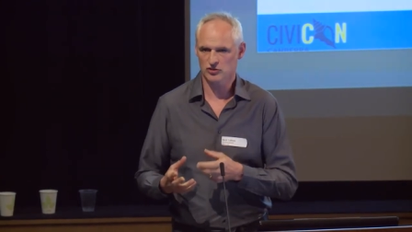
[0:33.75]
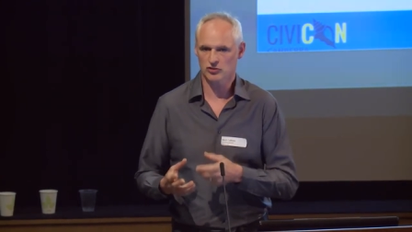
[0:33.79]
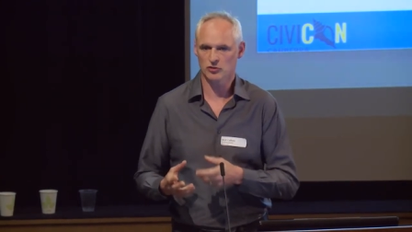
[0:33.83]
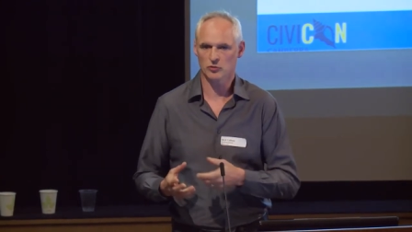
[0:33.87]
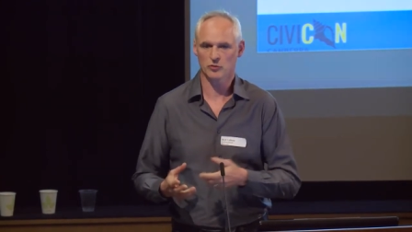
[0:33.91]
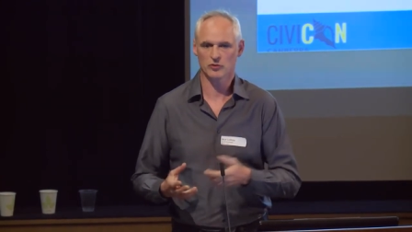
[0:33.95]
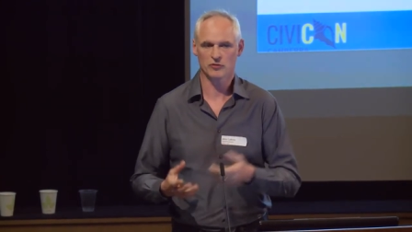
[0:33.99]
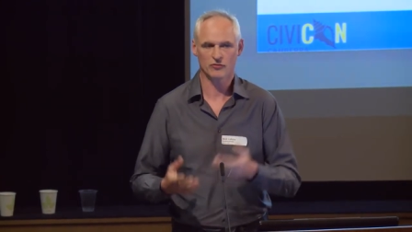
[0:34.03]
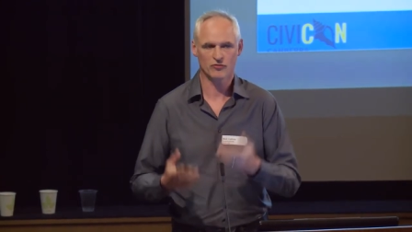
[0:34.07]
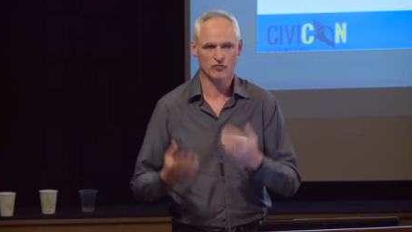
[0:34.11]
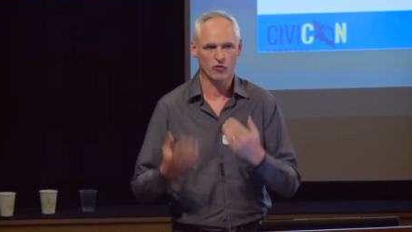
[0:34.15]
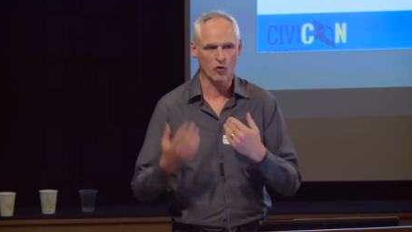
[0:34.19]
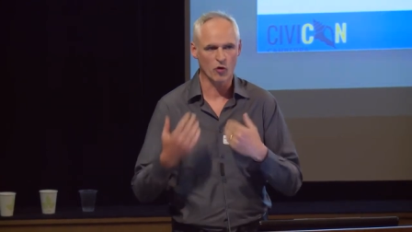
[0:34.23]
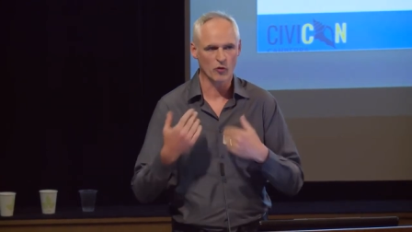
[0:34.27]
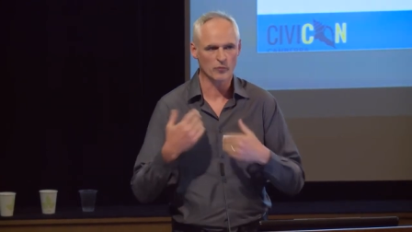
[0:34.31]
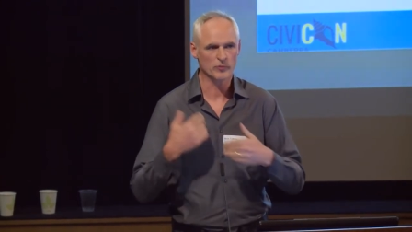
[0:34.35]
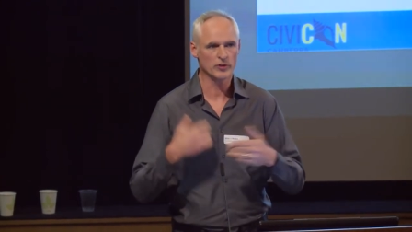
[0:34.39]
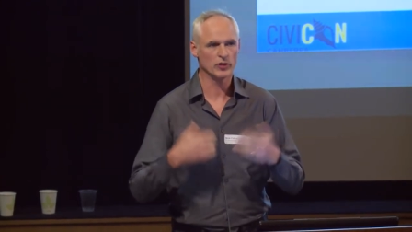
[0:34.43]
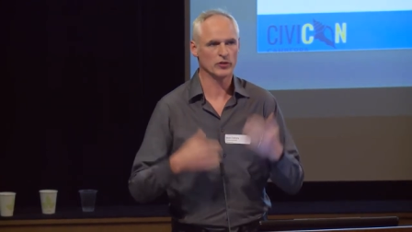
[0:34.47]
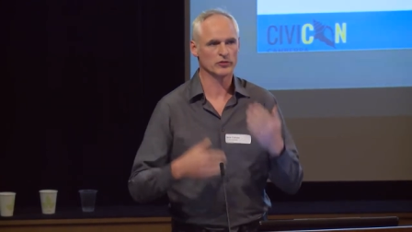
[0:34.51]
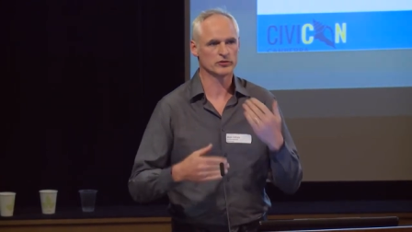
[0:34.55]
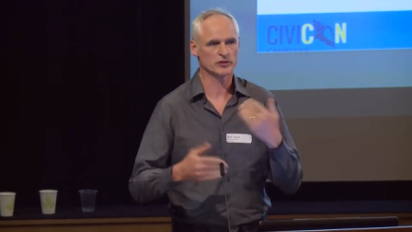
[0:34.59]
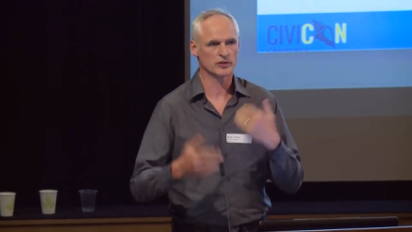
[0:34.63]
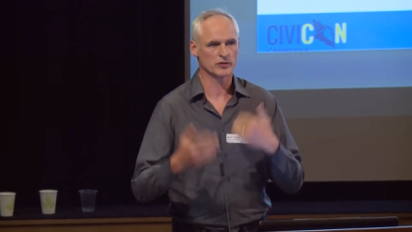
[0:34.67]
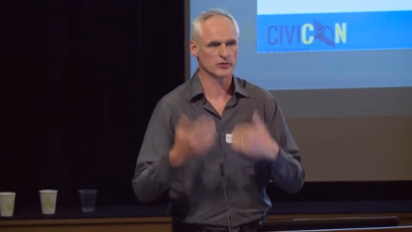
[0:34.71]
to inform
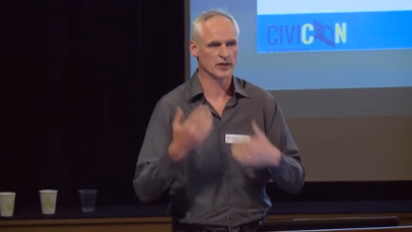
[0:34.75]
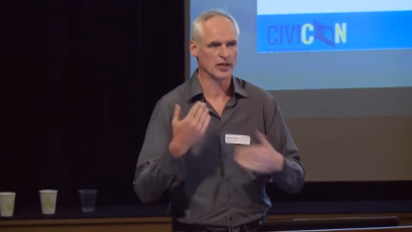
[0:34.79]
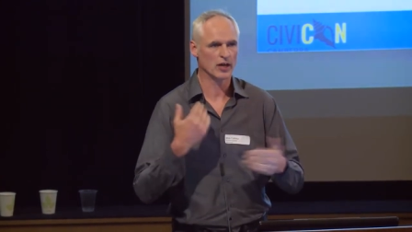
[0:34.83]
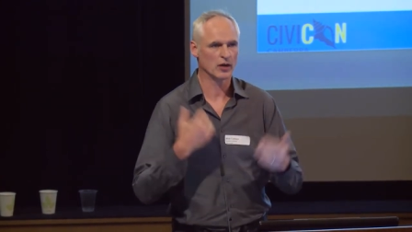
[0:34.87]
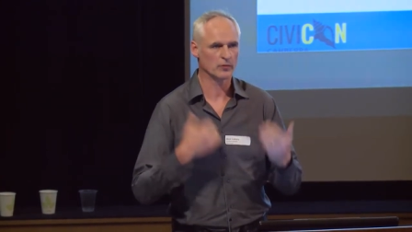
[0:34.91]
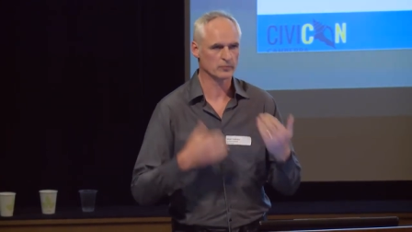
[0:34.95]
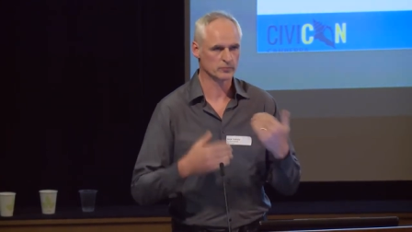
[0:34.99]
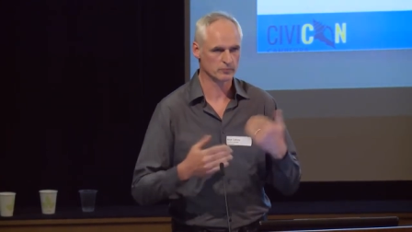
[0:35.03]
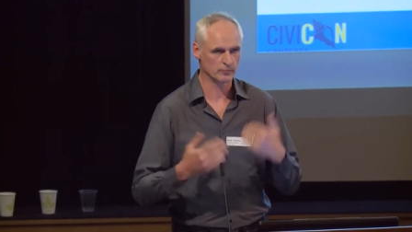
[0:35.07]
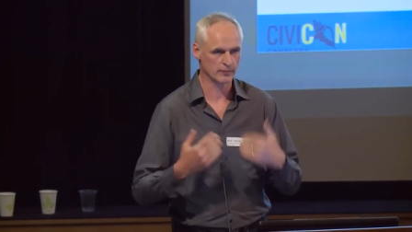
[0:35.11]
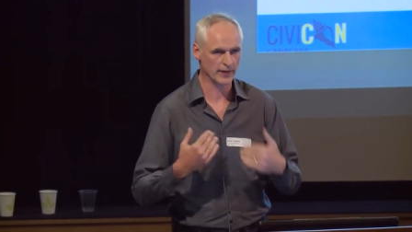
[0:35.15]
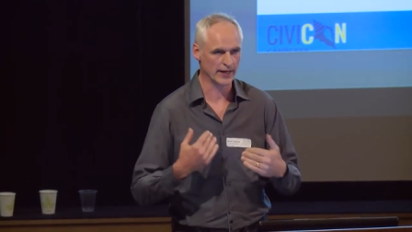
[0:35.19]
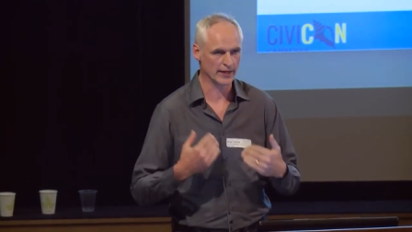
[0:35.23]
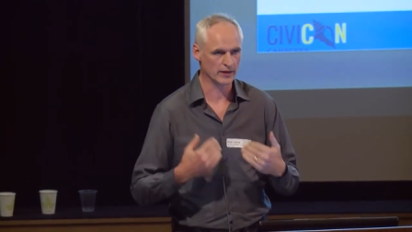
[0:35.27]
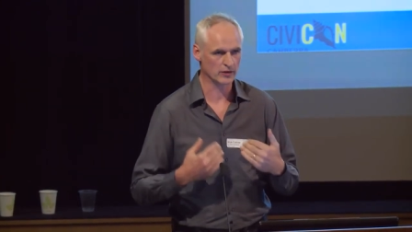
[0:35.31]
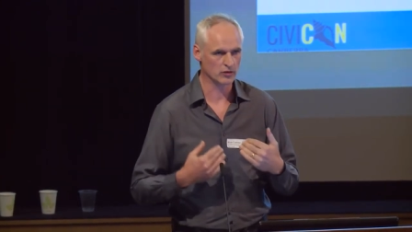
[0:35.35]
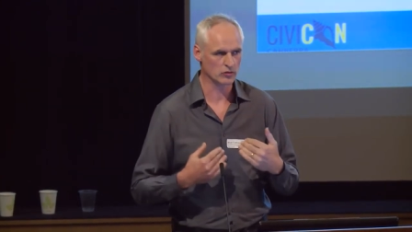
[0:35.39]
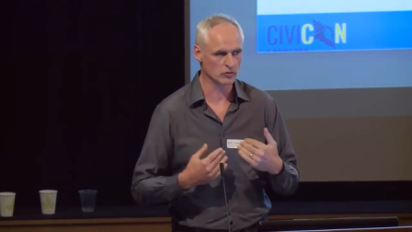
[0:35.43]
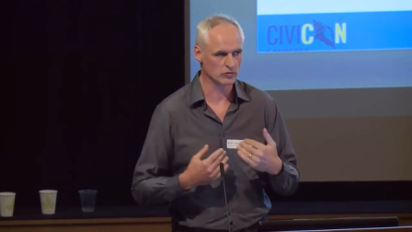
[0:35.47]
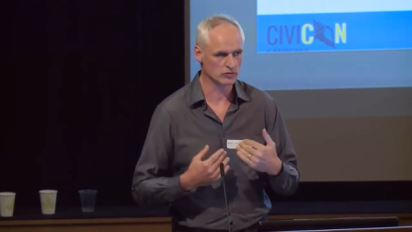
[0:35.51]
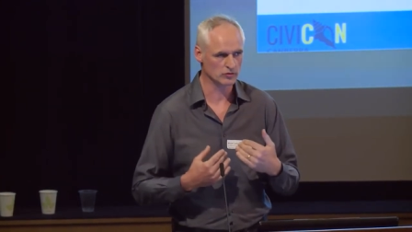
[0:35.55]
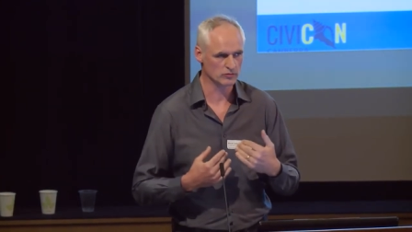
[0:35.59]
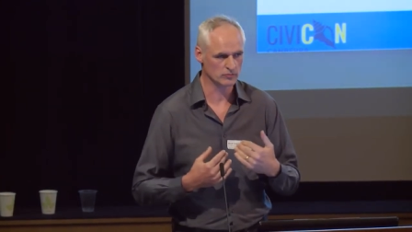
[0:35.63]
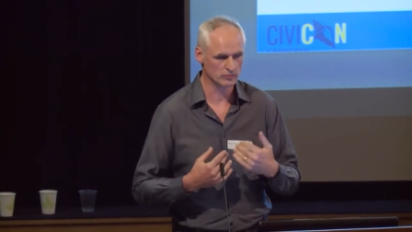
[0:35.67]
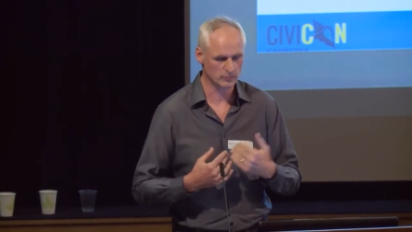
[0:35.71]
you to help make
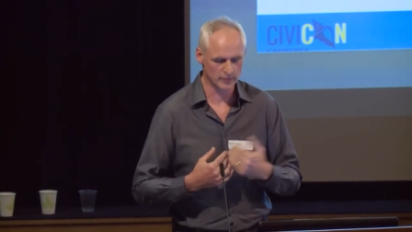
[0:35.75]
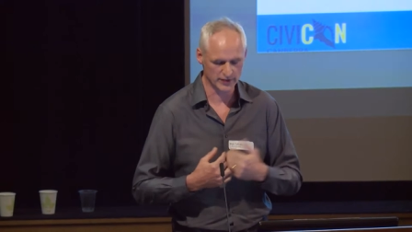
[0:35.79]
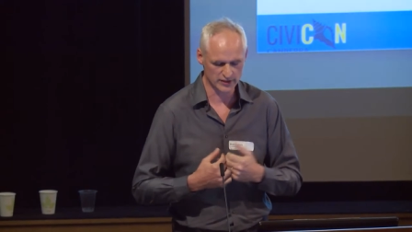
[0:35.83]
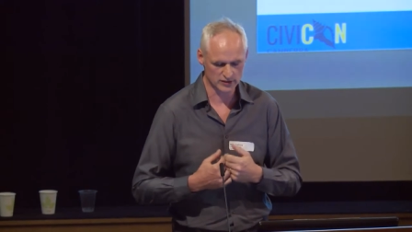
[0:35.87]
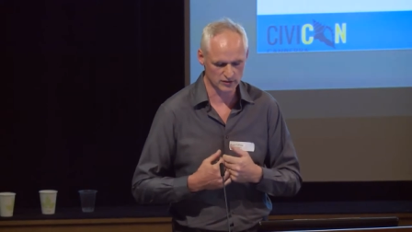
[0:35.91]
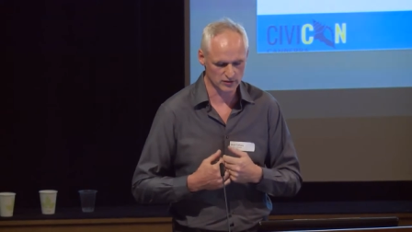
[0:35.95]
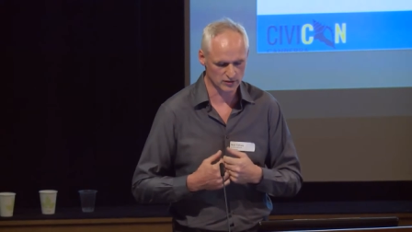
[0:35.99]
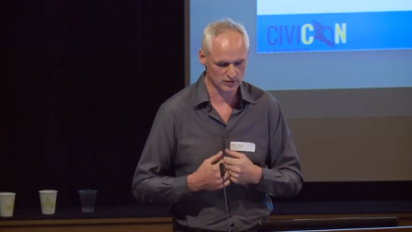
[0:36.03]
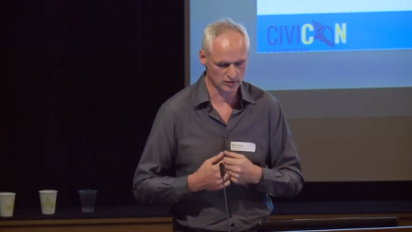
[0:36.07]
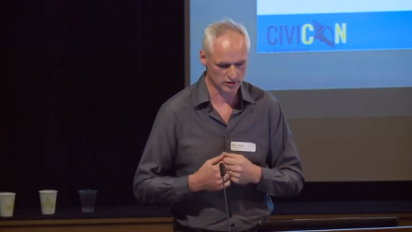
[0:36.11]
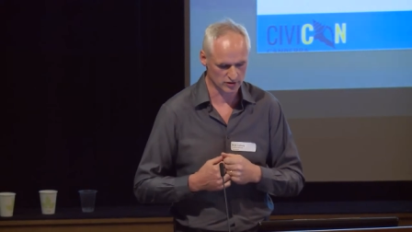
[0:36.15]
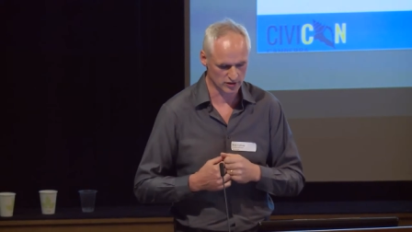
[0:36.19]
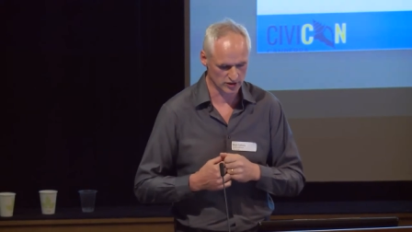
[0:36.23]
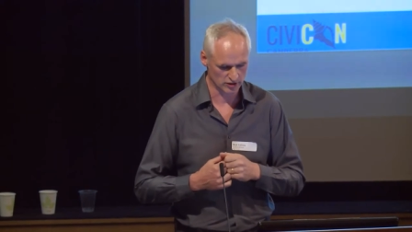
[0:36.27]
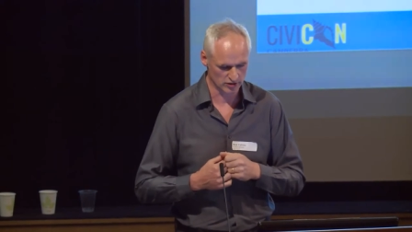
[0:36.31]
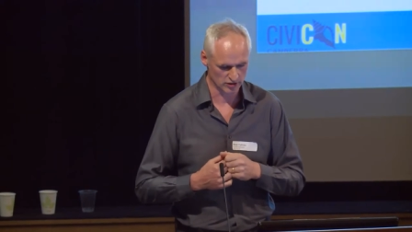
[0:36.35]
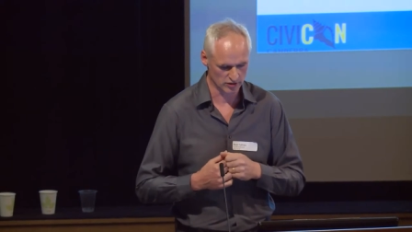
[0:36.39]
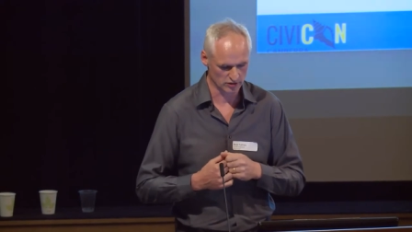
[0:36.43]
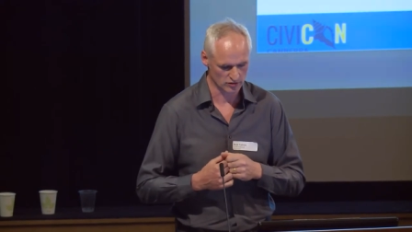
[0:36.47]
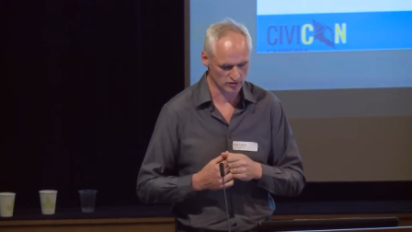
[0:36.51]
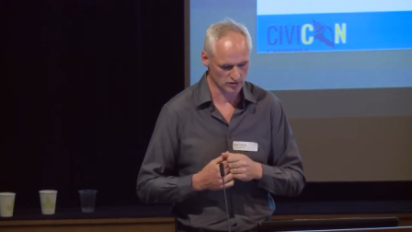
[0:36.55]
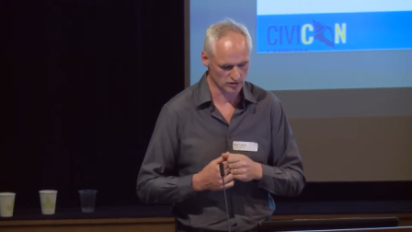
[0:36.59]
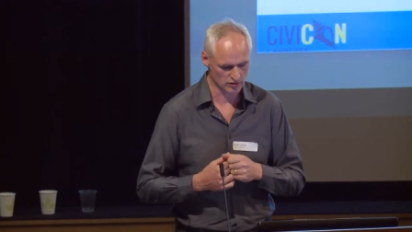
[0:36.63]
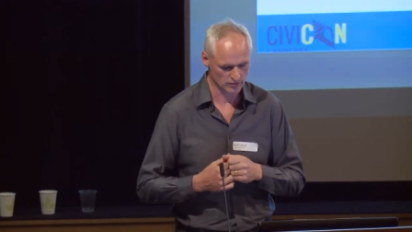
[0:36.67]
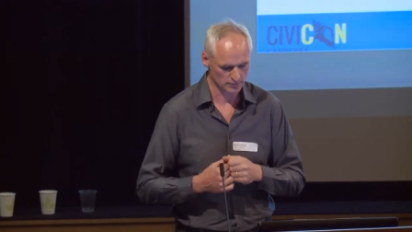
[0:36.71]
good business
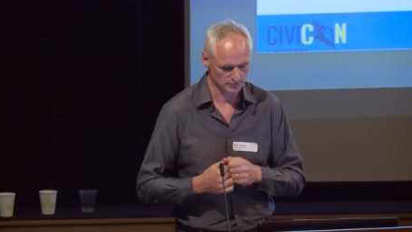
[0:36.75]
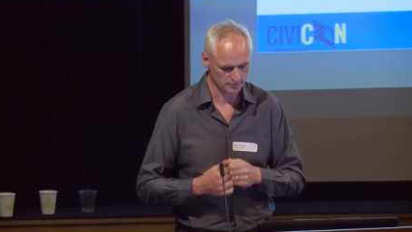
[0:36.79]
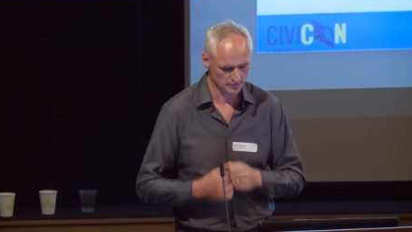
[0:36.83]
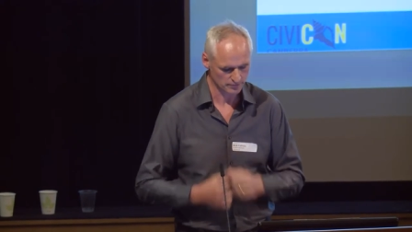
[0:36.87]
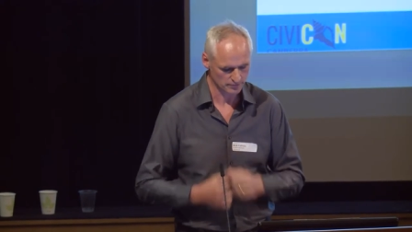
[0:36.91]
decisions